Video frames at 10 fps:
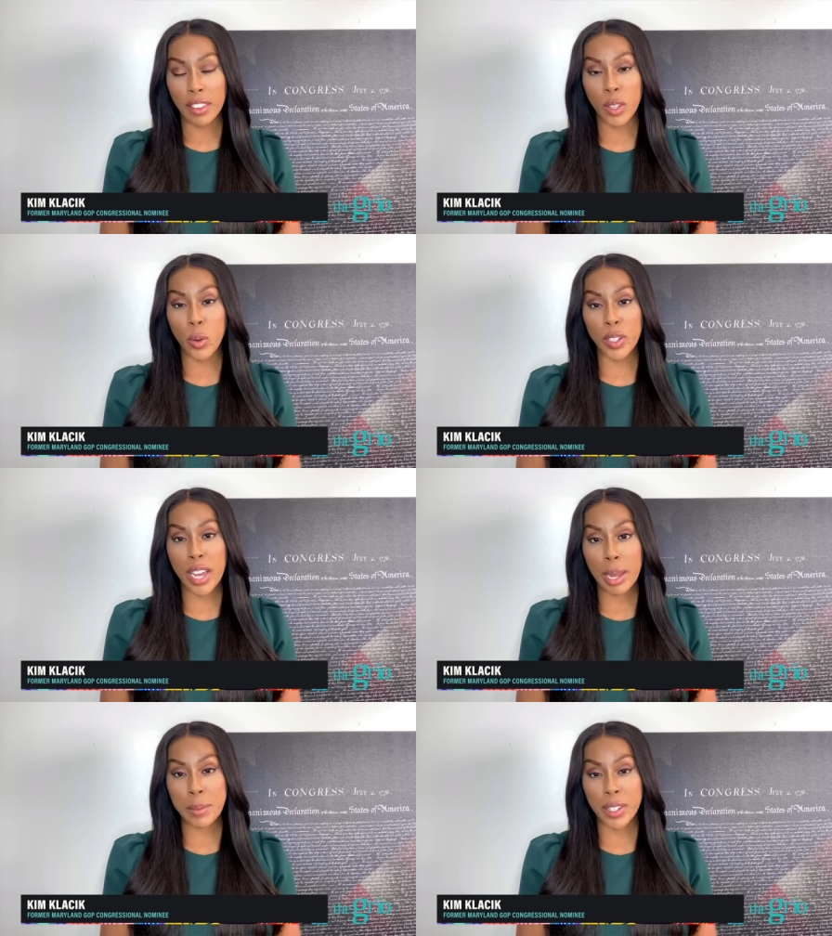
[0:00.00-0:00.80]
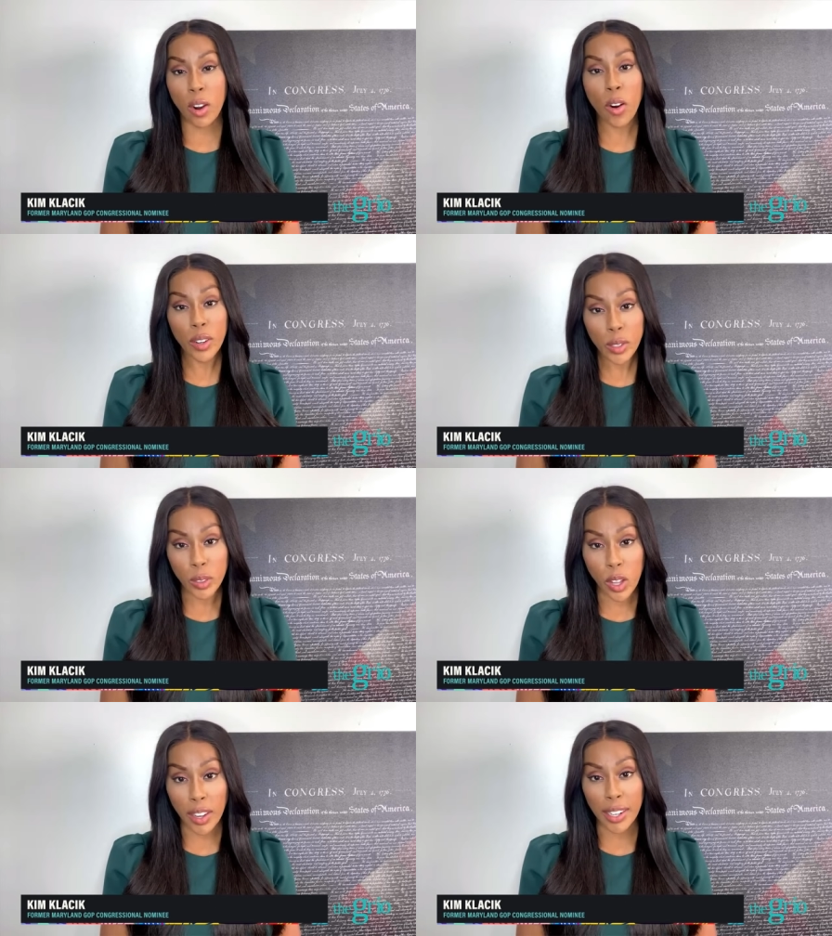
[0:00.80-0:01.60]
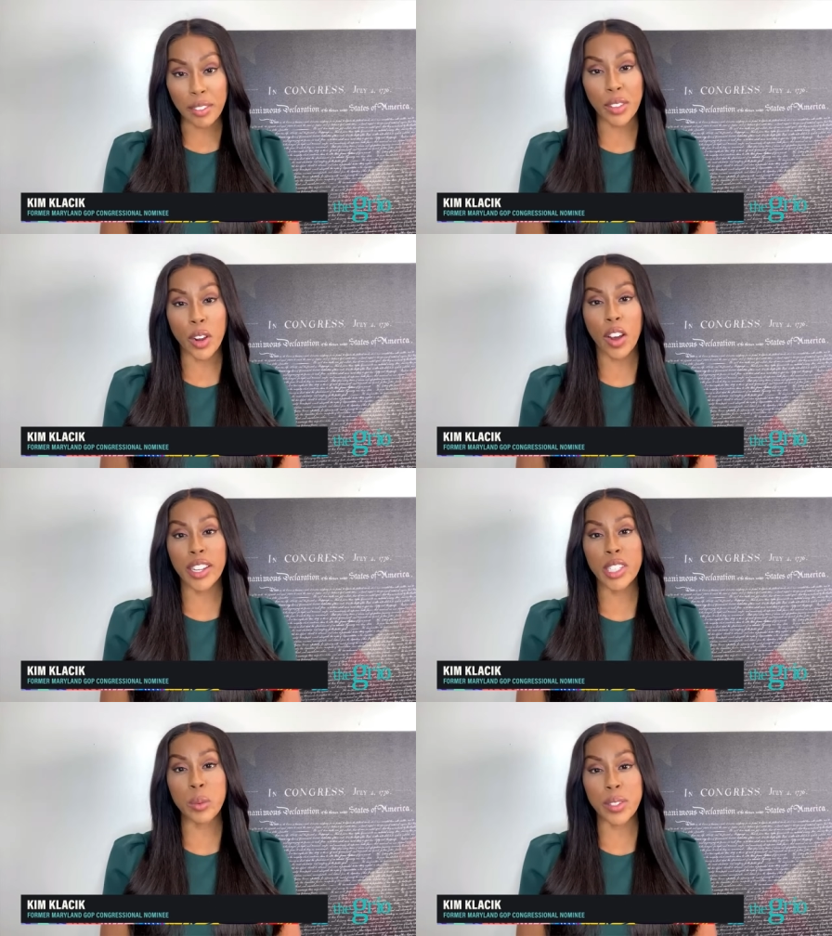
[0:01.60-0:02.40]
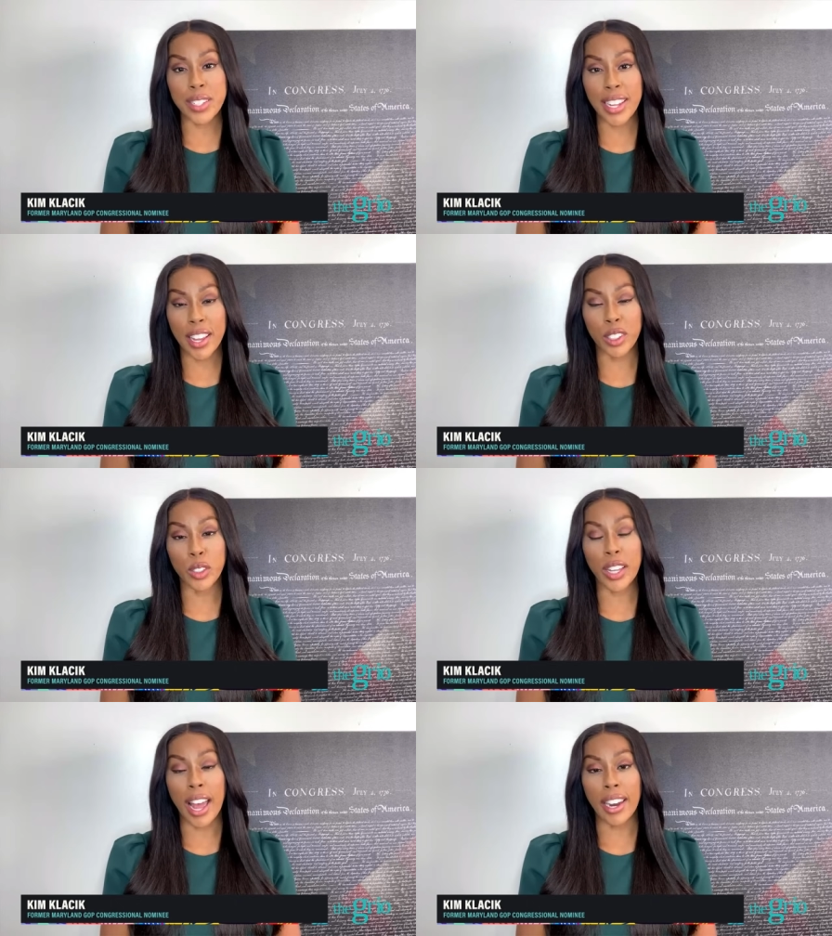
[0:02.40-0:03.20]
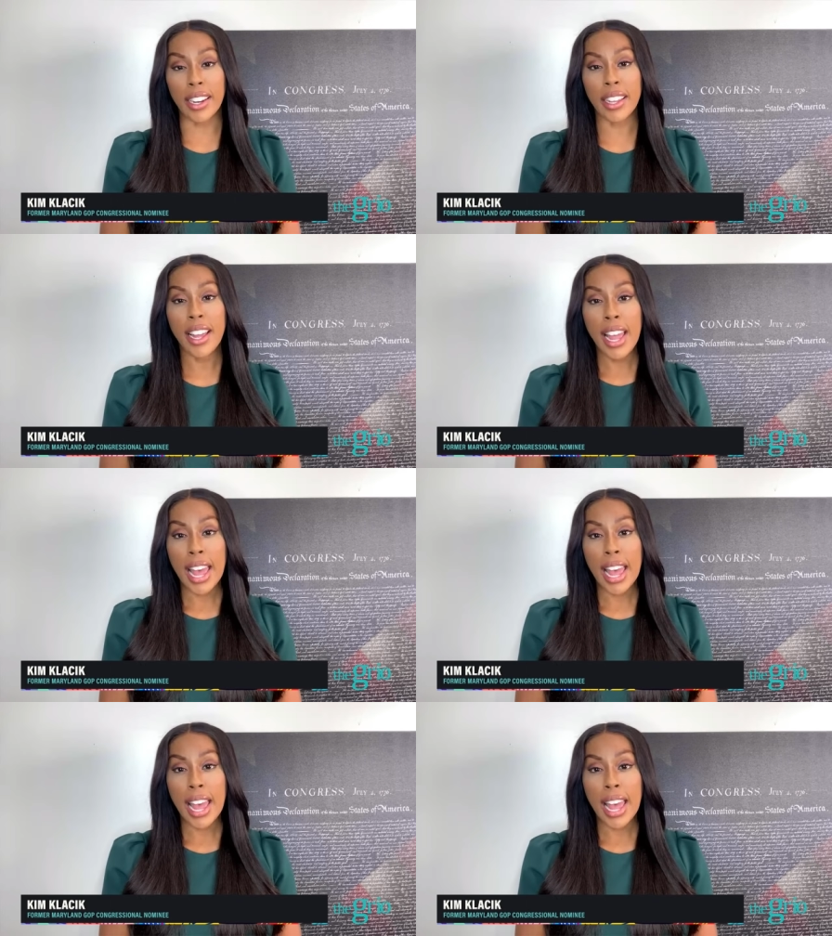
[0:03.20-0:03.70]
The New York Times did an article on it if your audience wants to take a look at it.